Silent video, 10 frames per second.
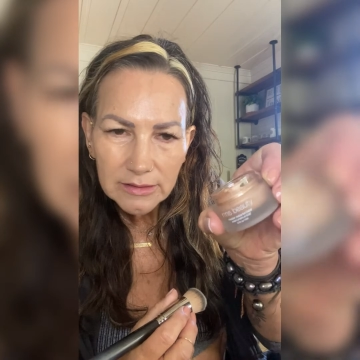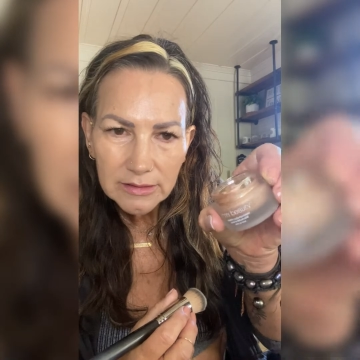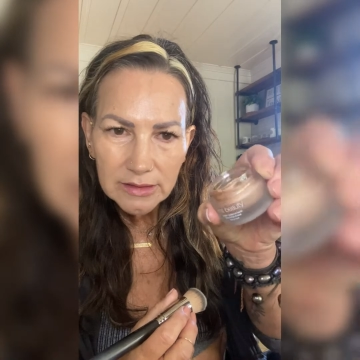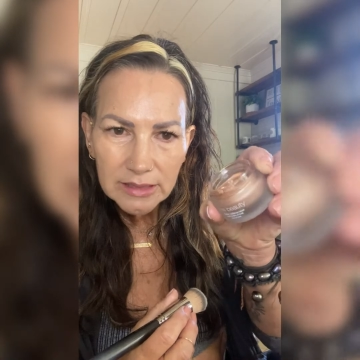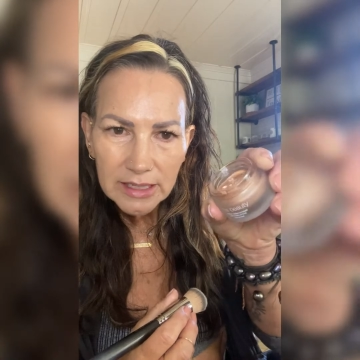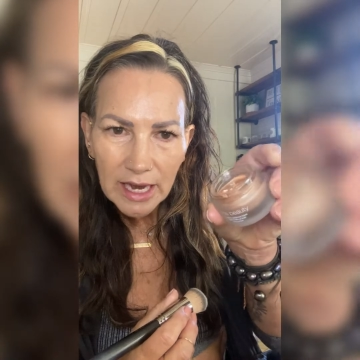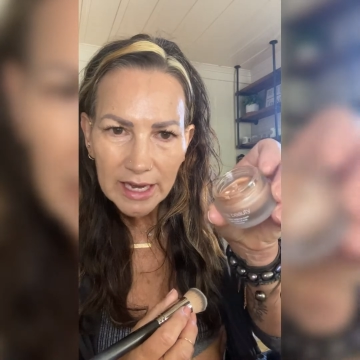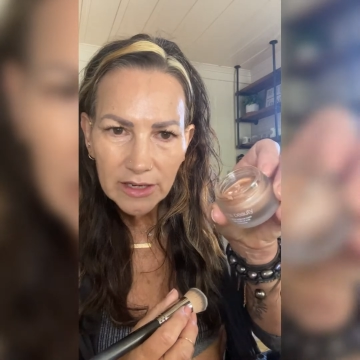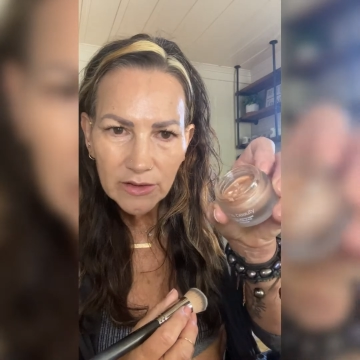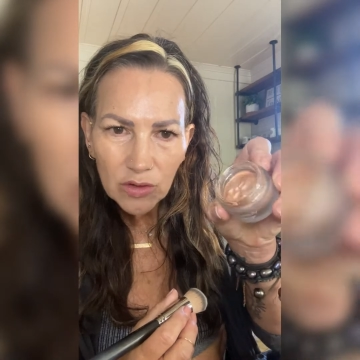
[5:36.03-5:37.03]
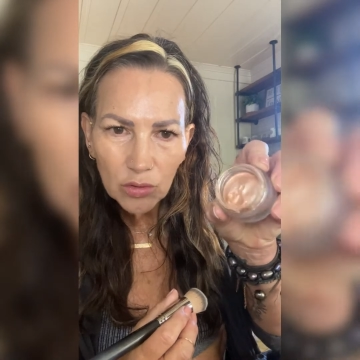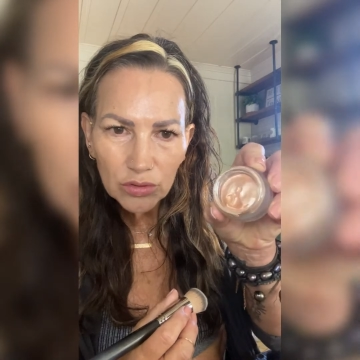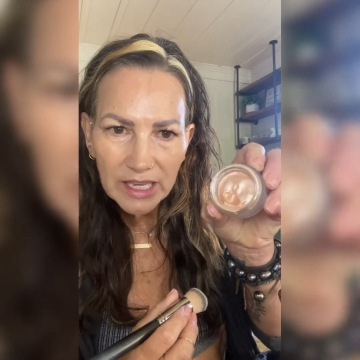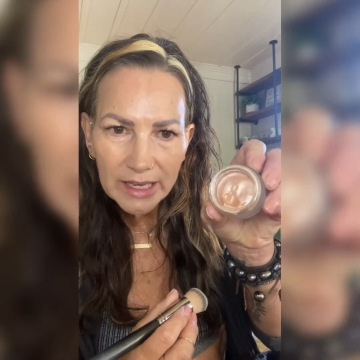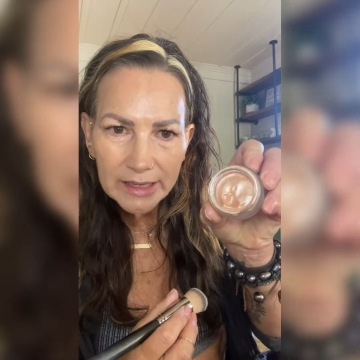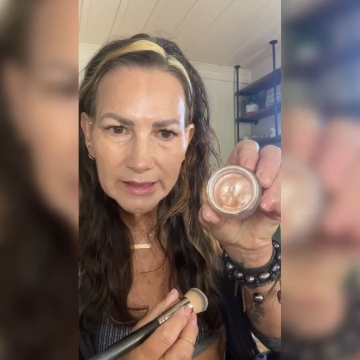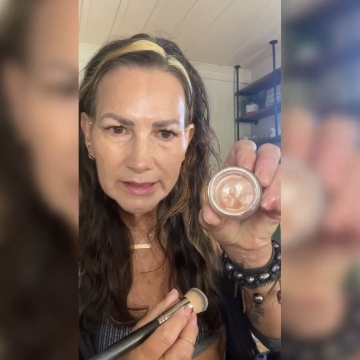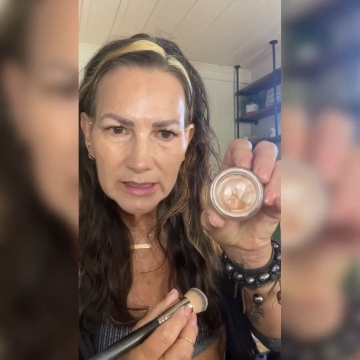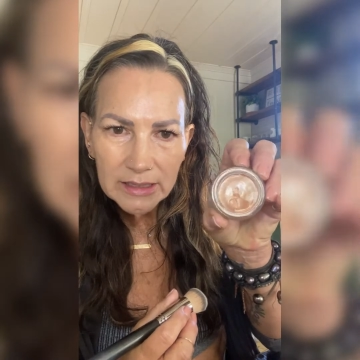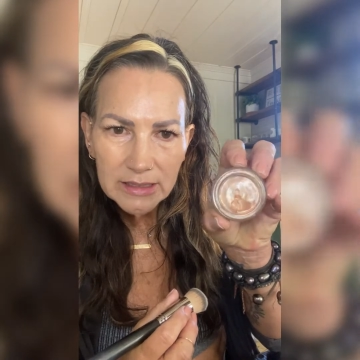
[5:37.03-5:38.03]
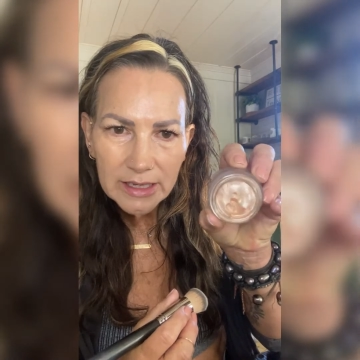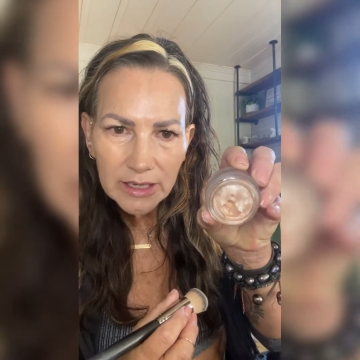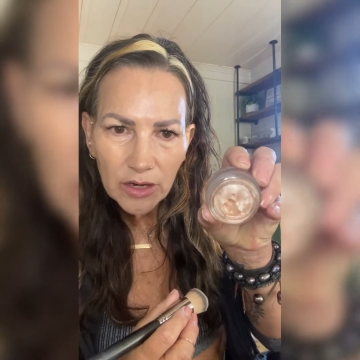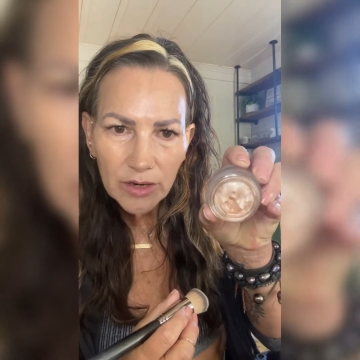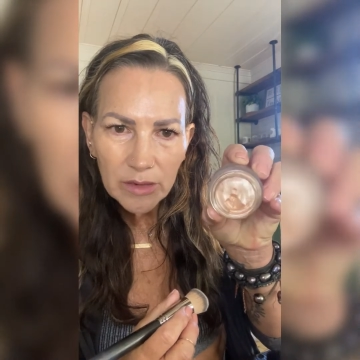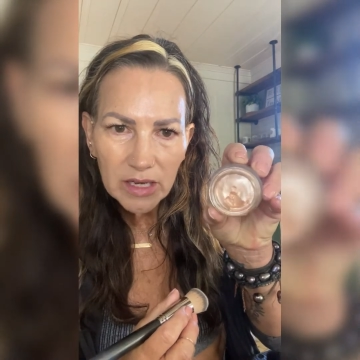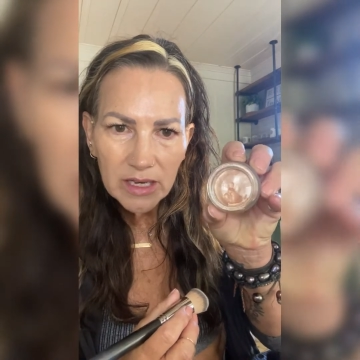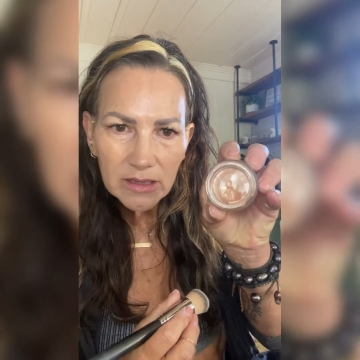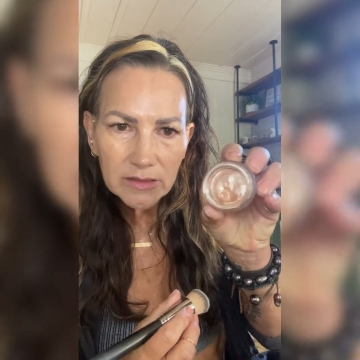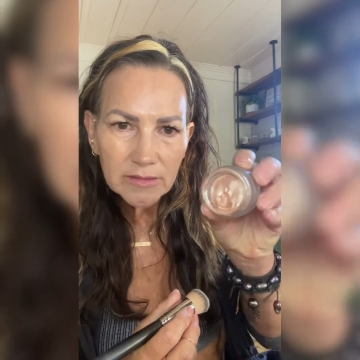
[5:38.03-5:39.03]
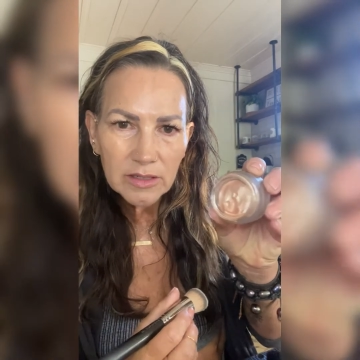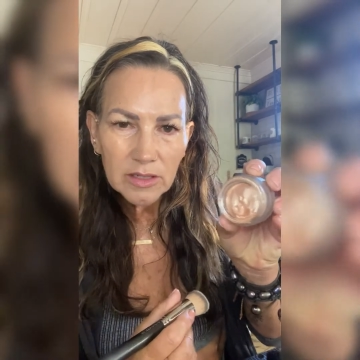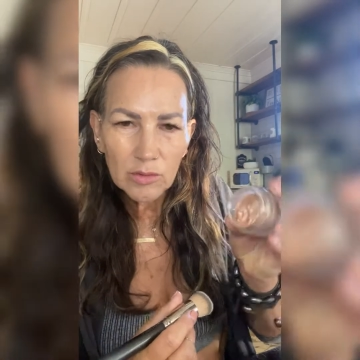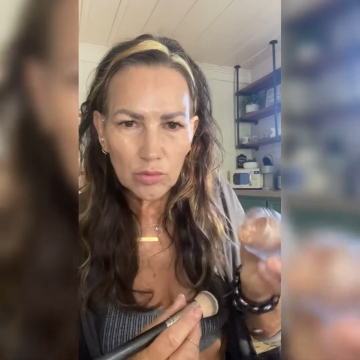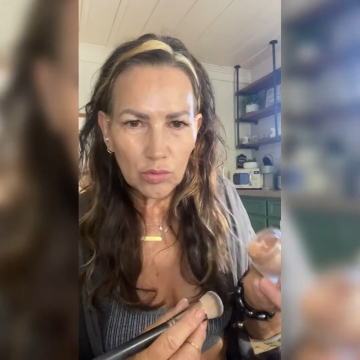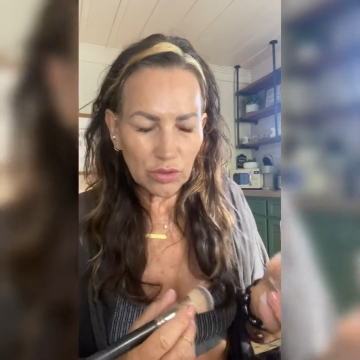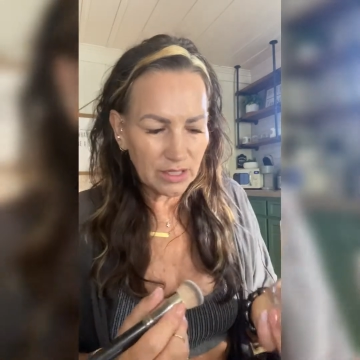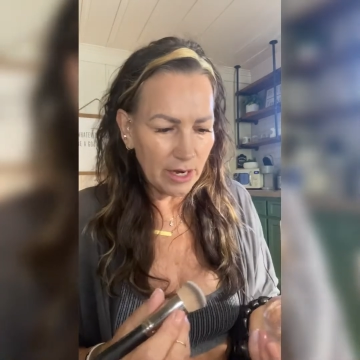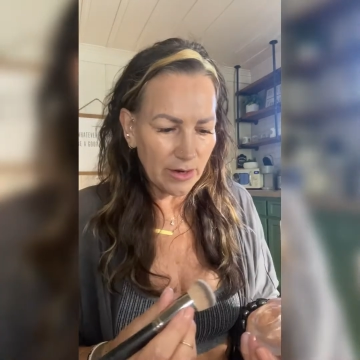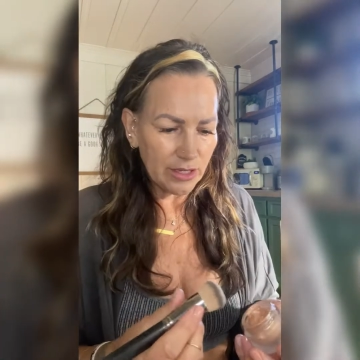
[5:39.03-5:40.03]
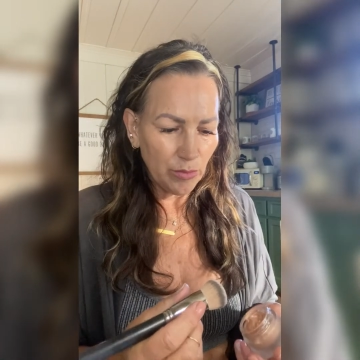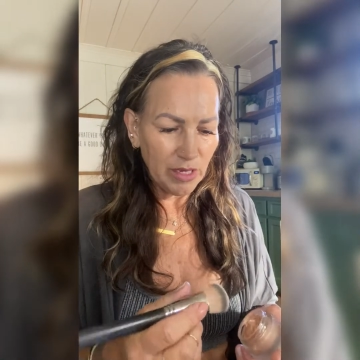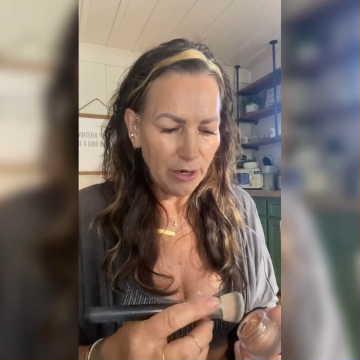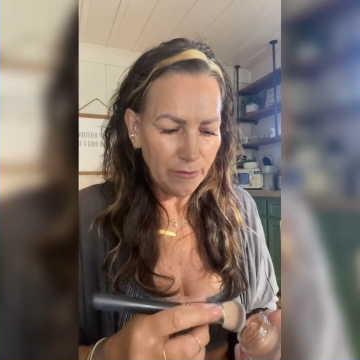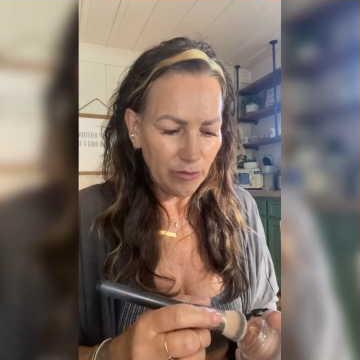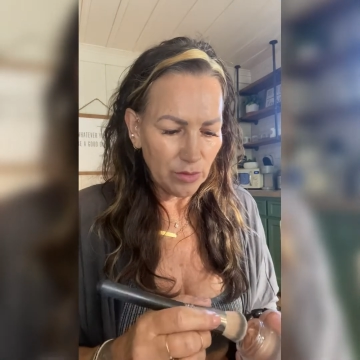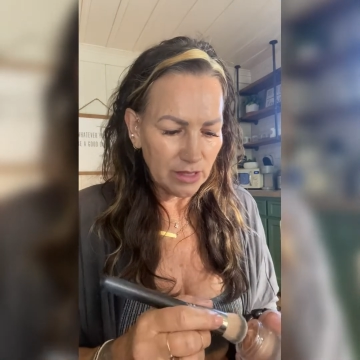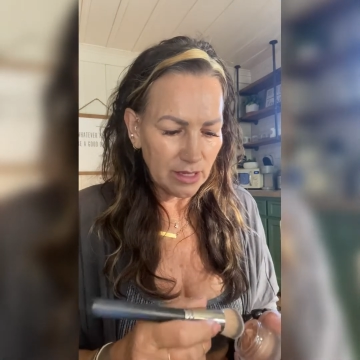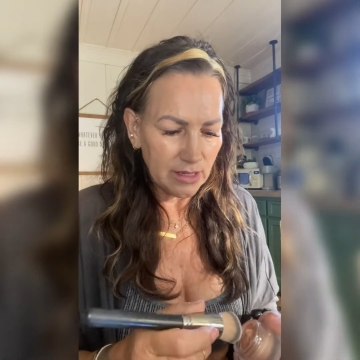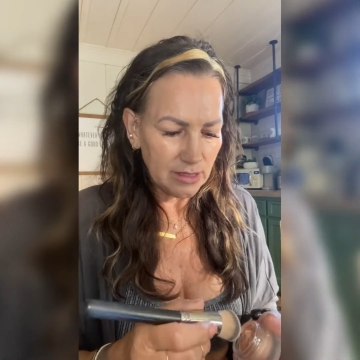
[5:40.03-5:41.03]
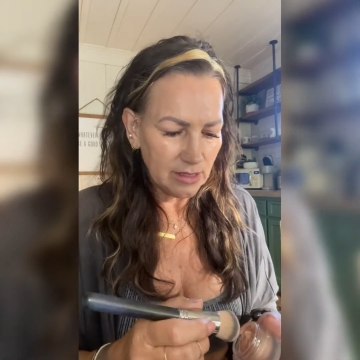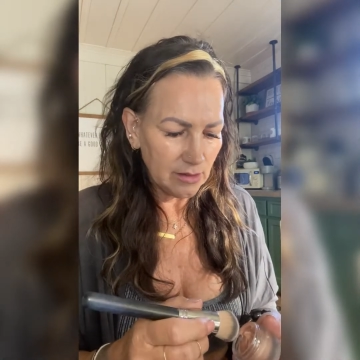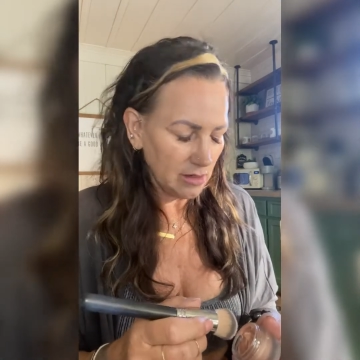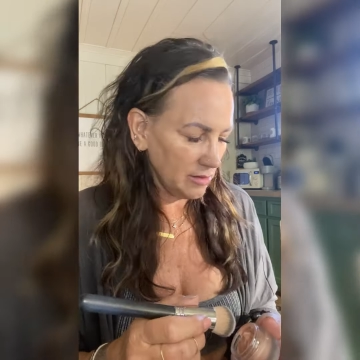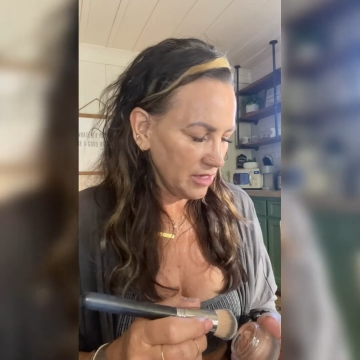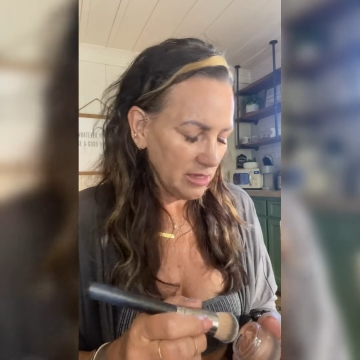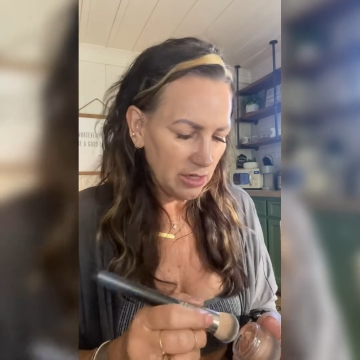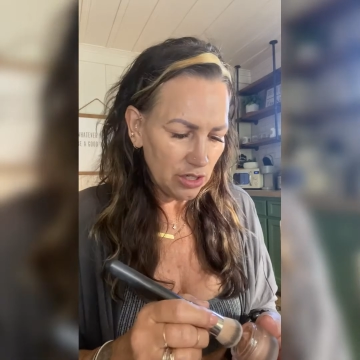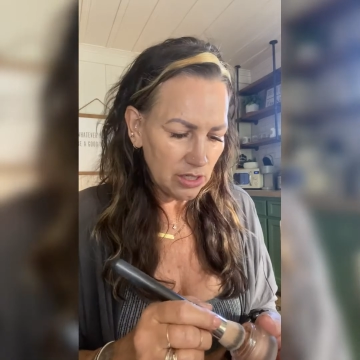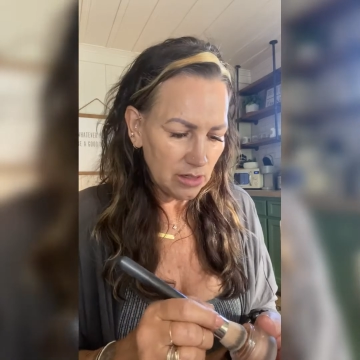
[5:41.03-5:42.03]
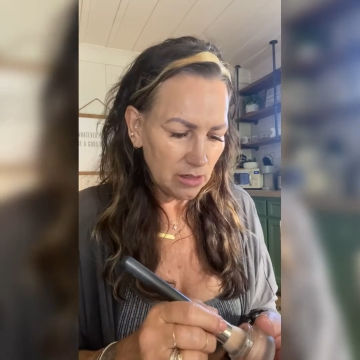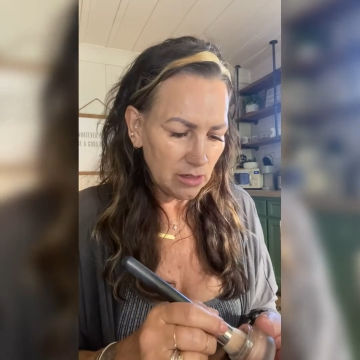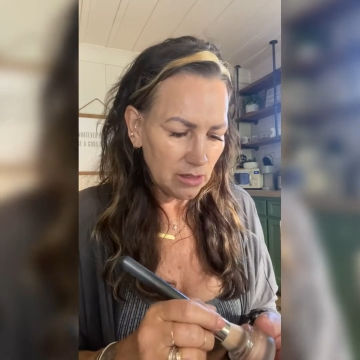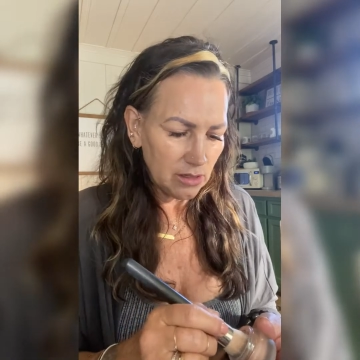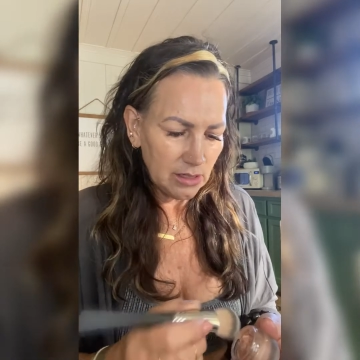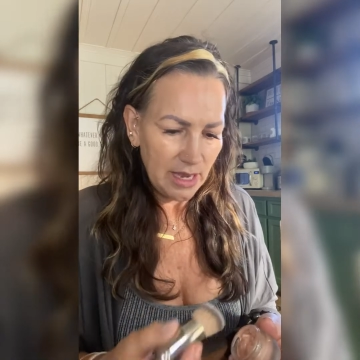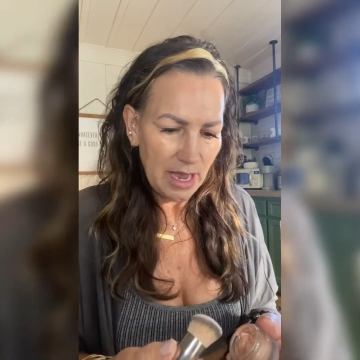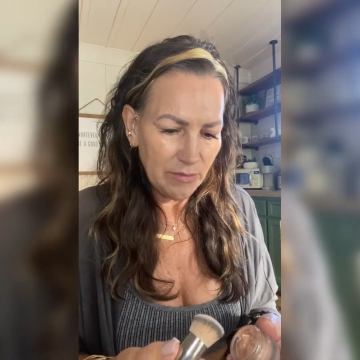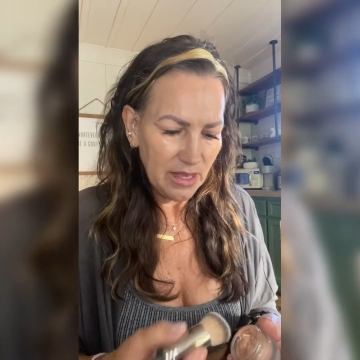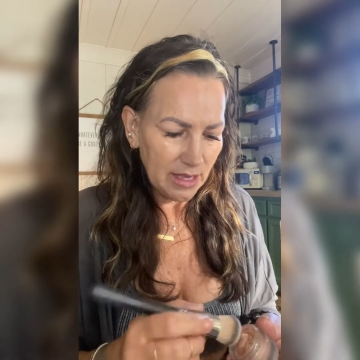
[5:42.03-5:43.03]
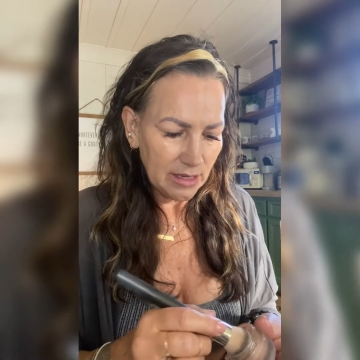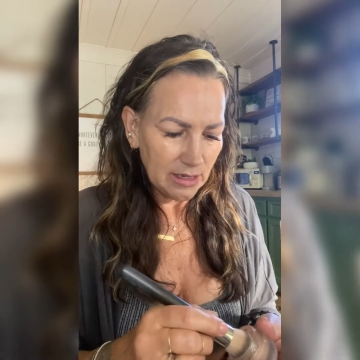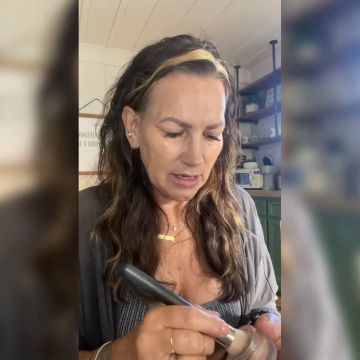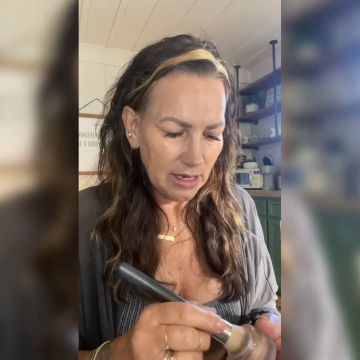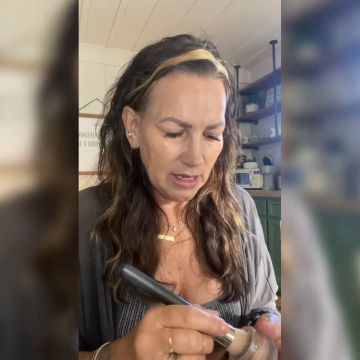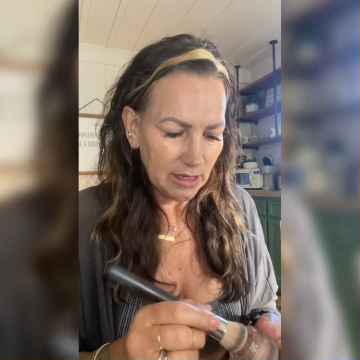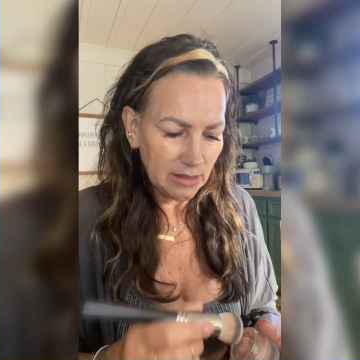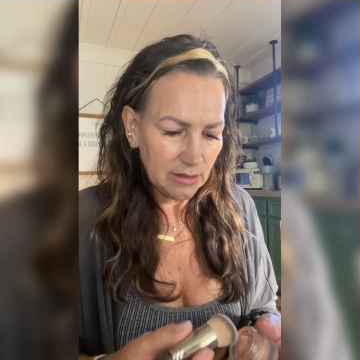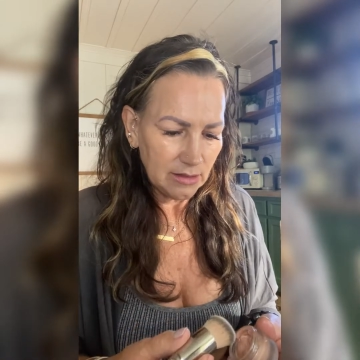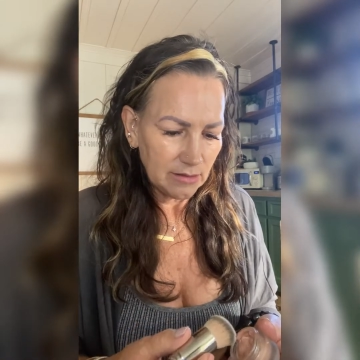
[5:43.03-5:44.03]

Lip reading: It's kind of golden, see, and creamy. Ooh, scary. So be careful with this. I'm gonna just tap that again.